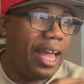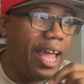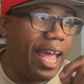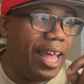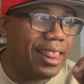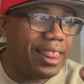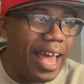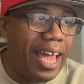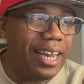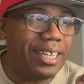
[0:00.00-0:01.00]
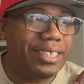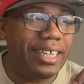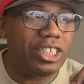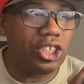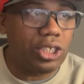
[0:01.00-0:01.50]
And that is
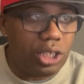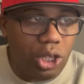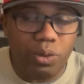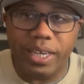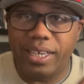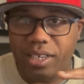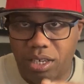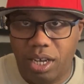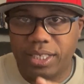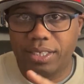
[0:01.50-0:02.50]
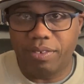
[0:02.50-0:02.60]
excluding the cost